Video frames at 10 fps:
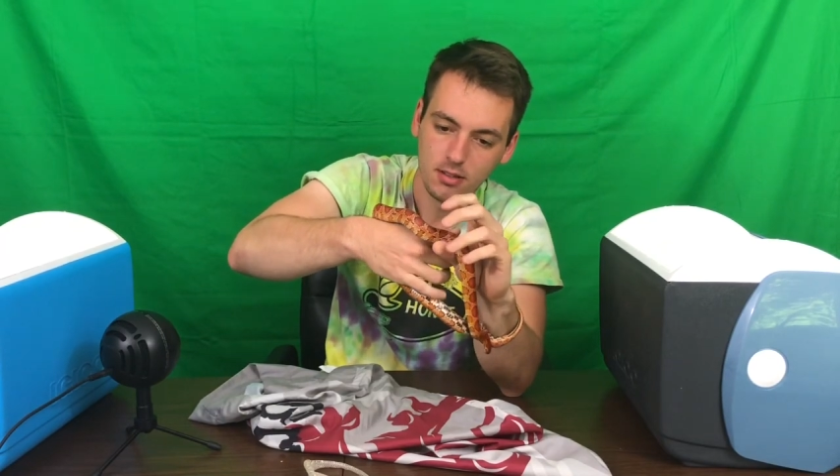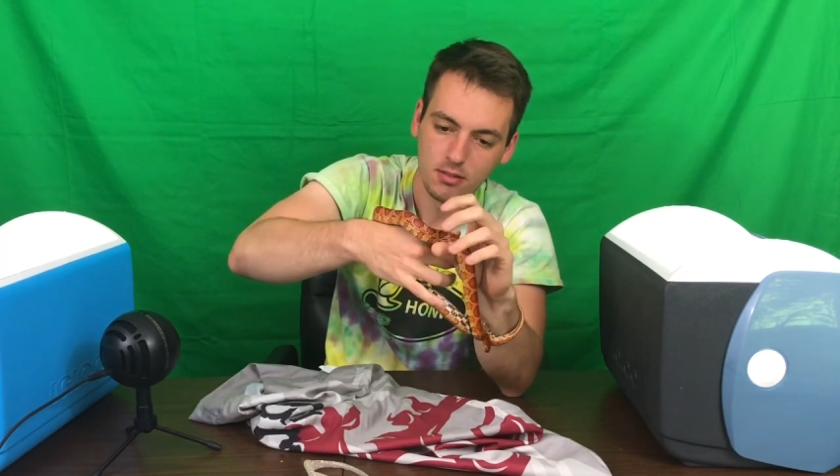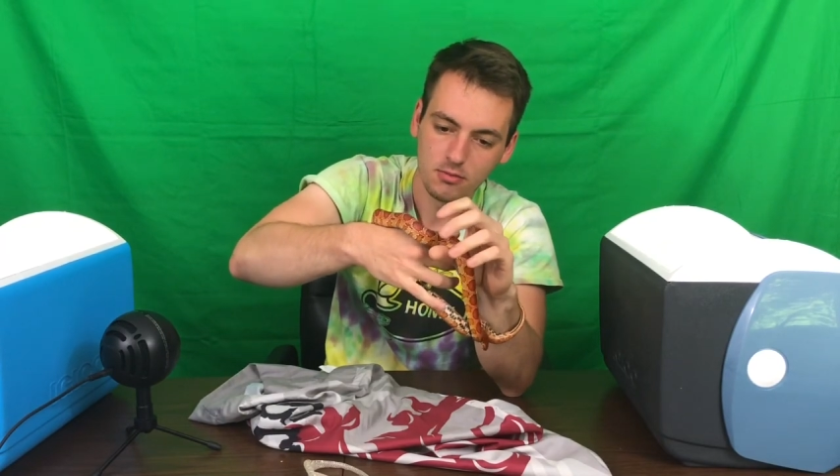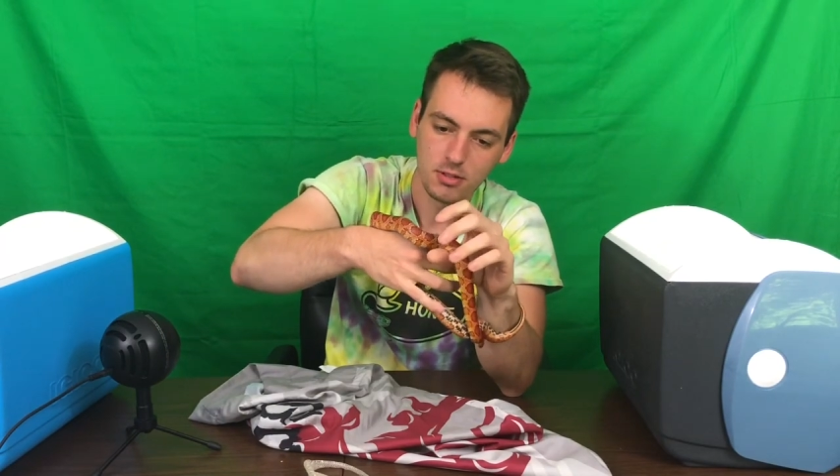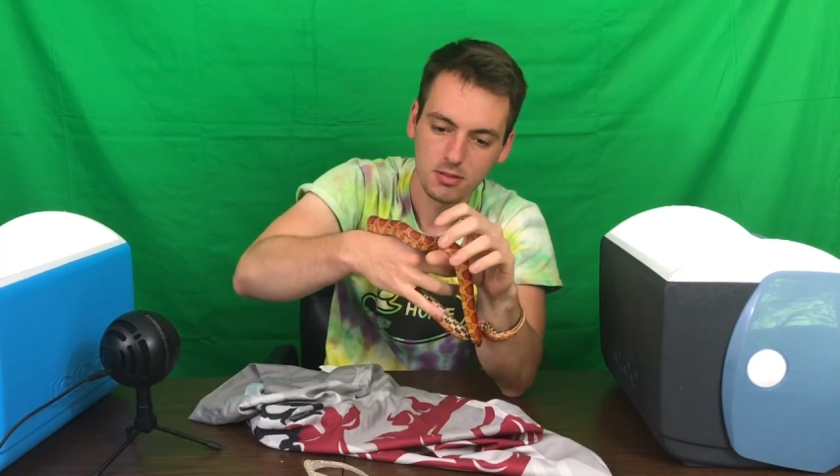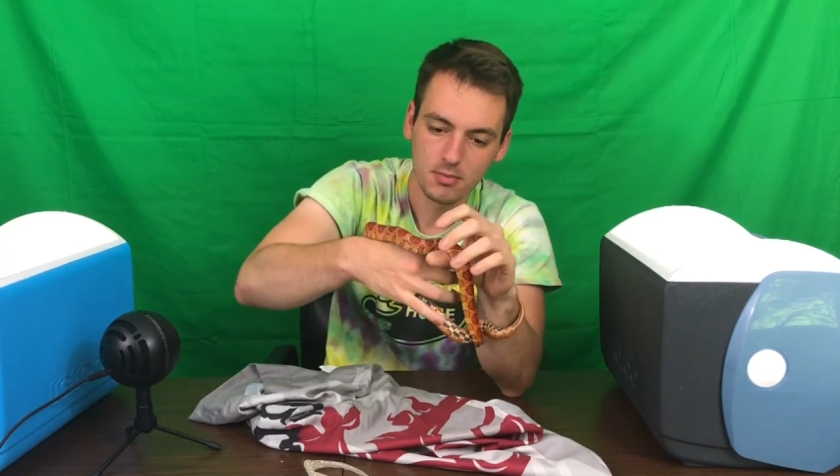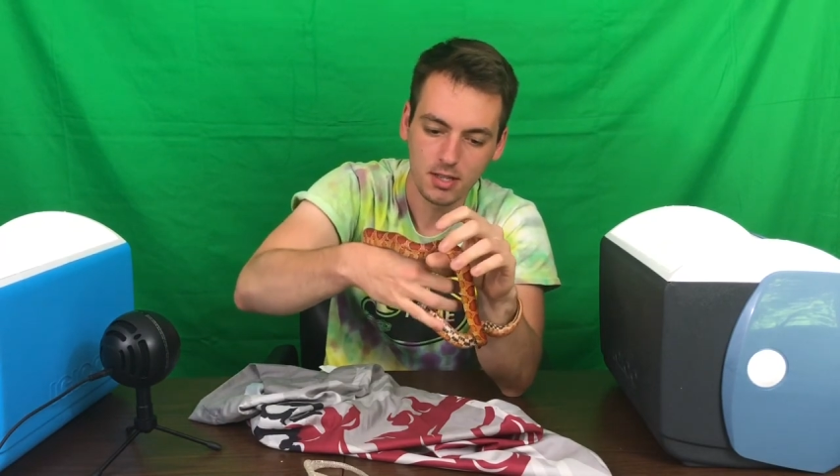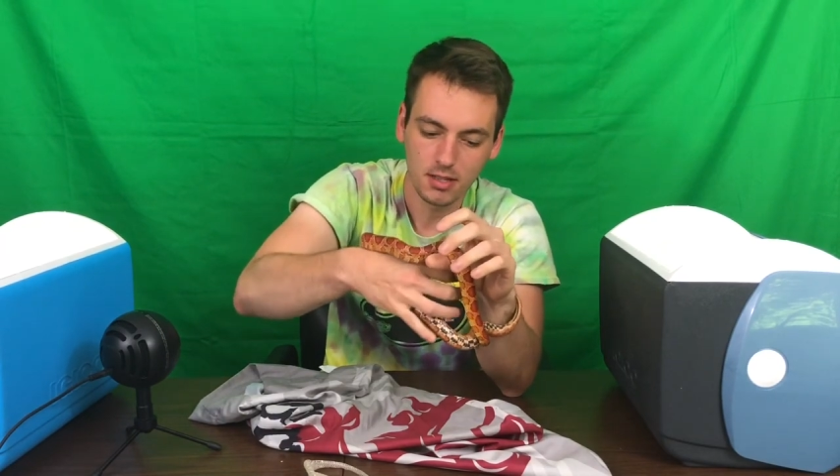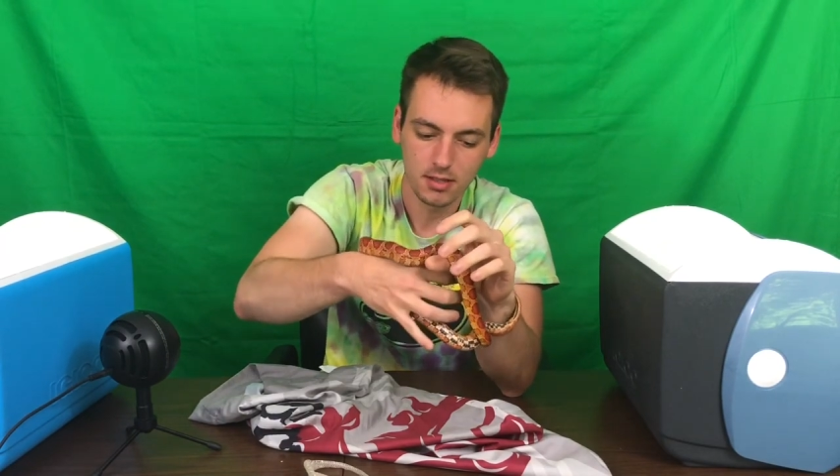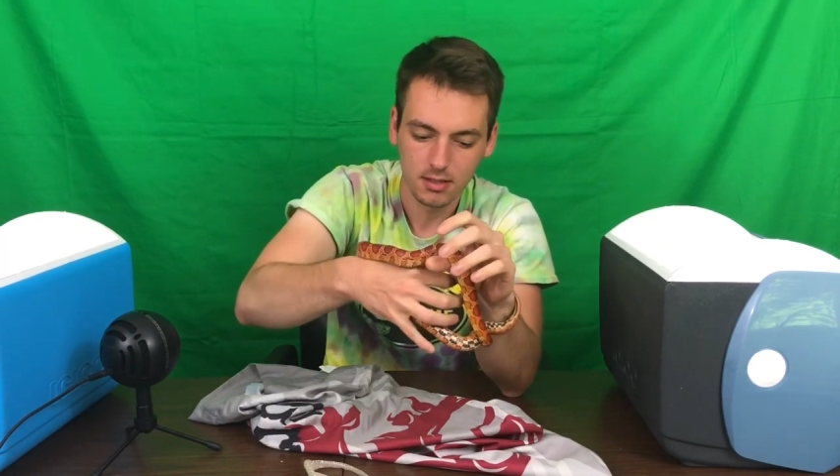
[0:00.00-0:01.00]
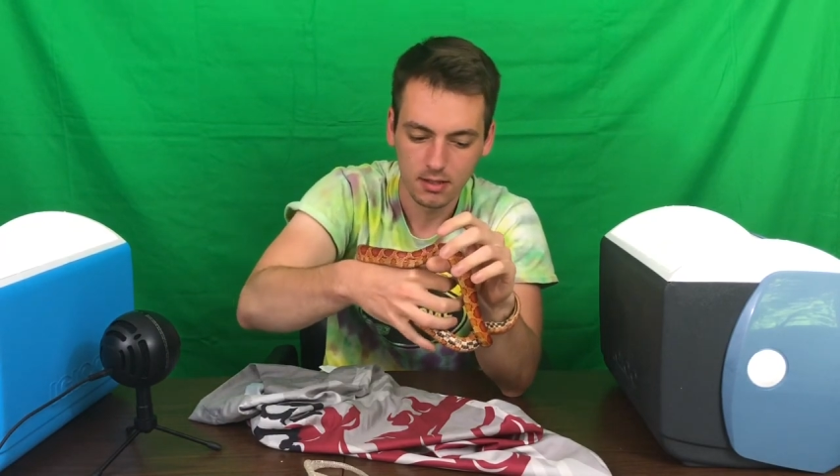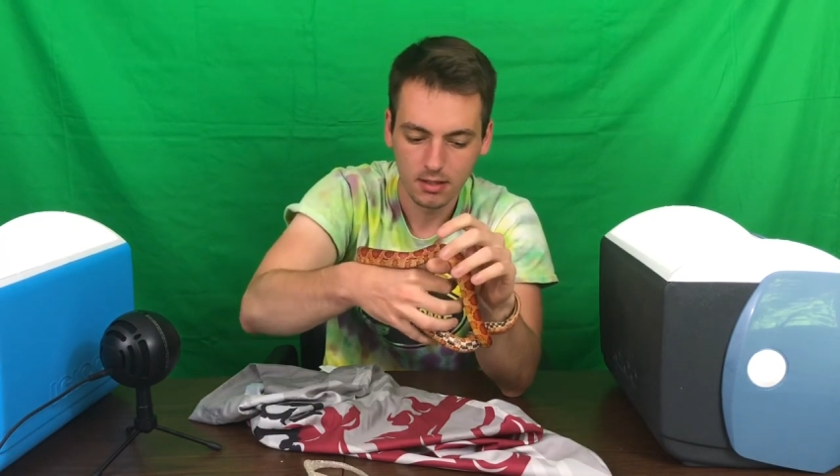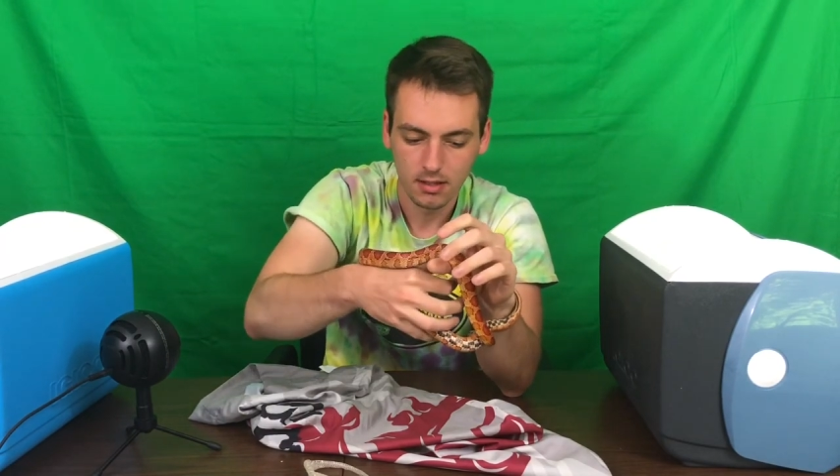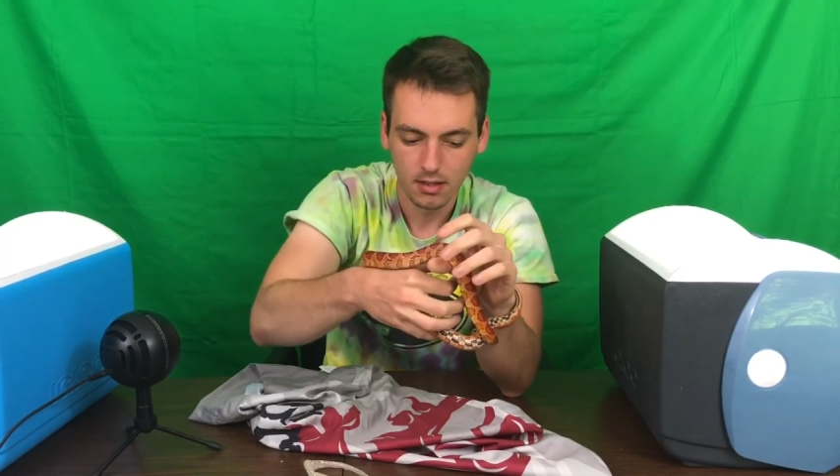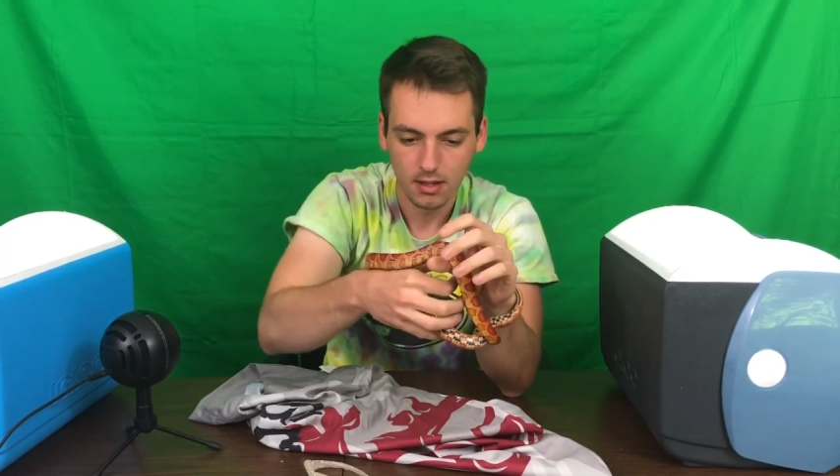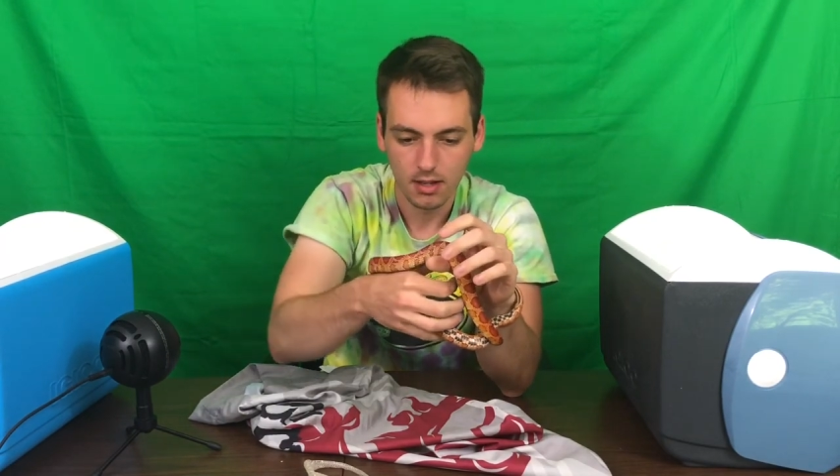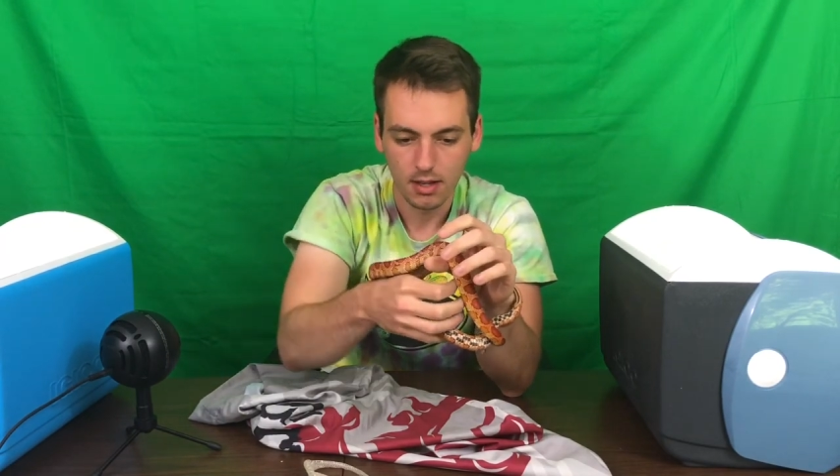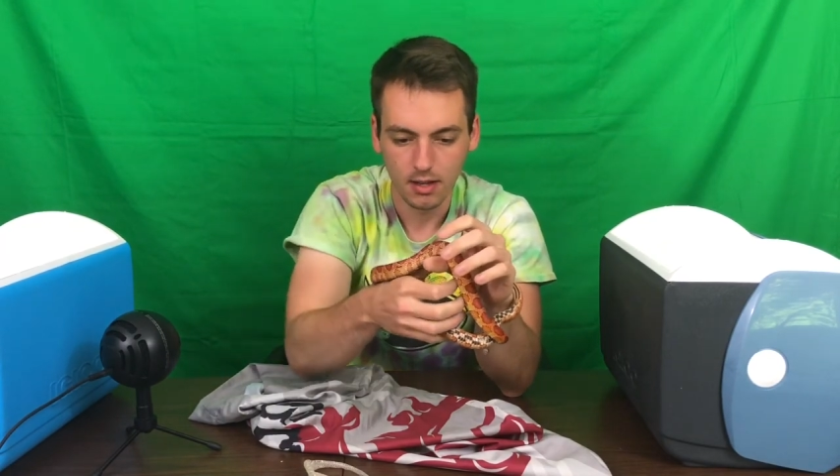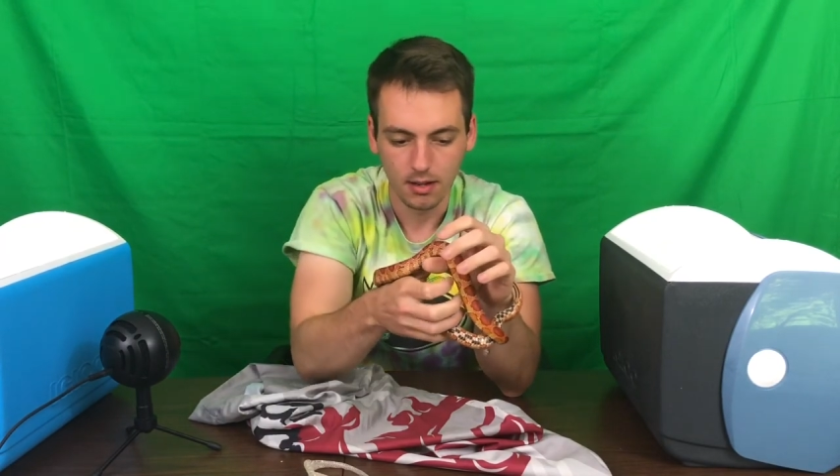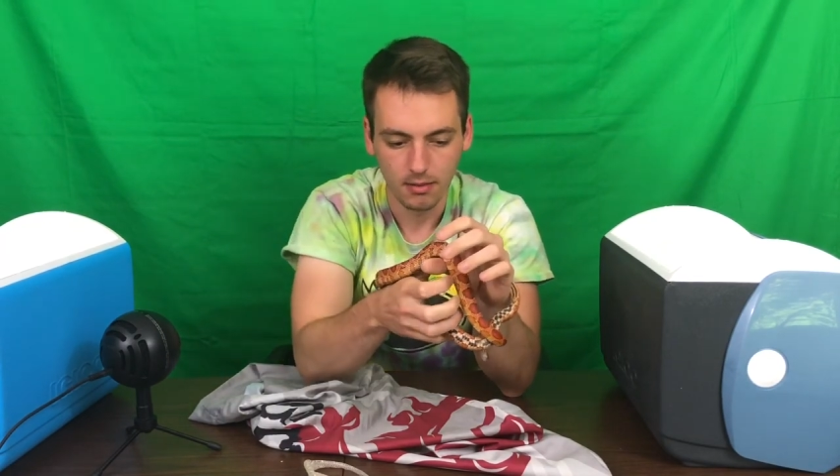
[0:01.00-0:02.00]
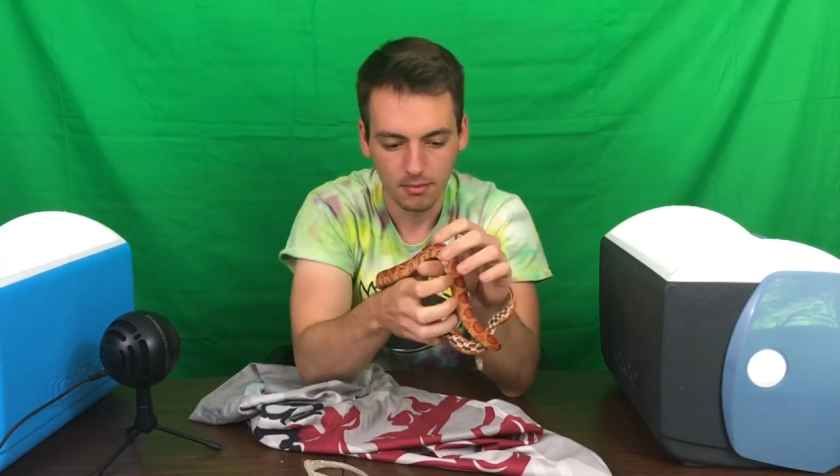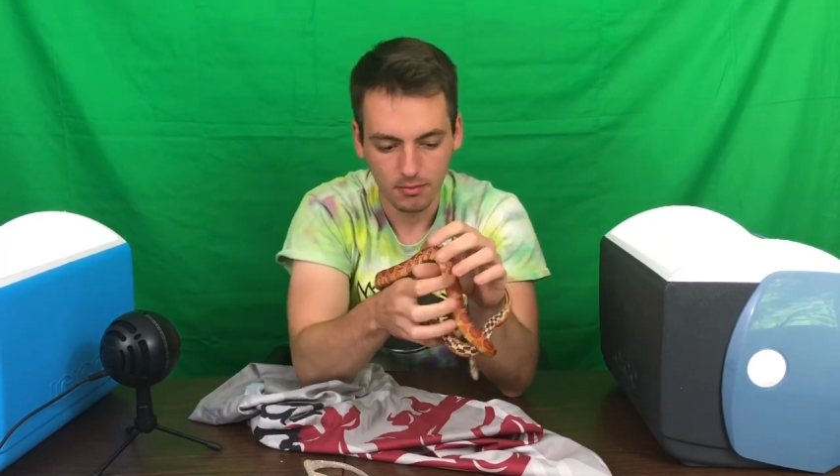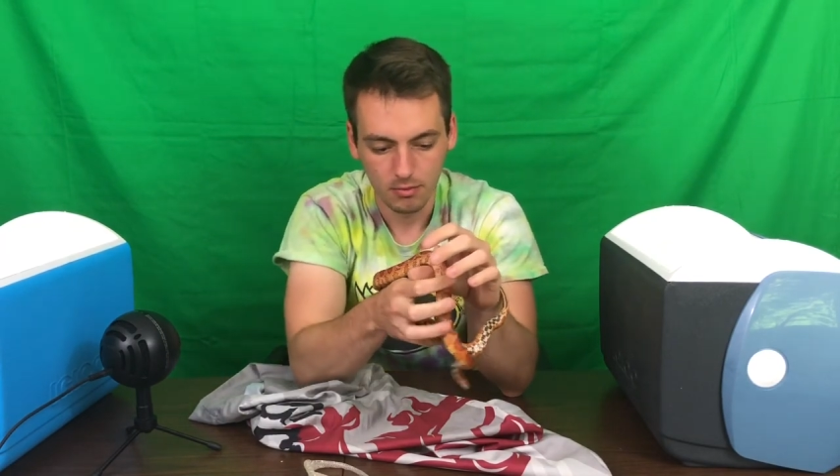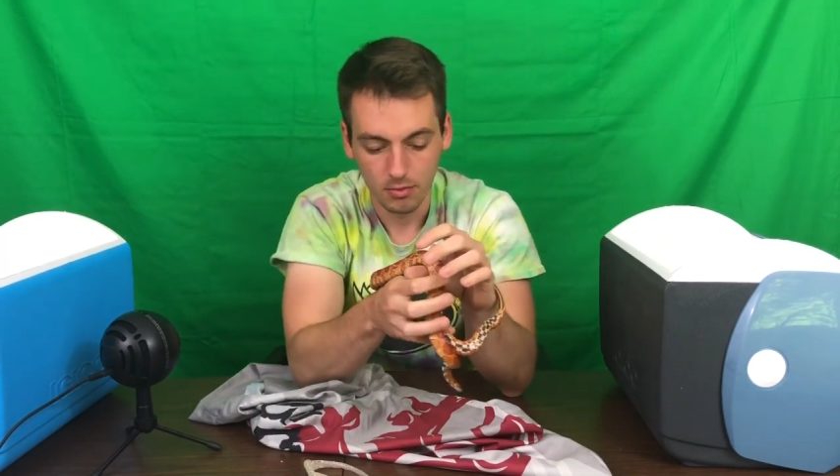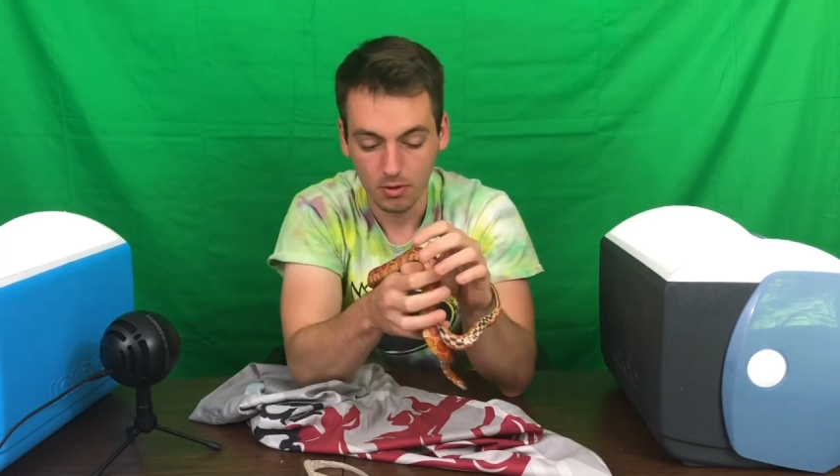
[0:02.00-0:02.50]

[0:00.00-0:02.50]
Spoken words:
which means, well,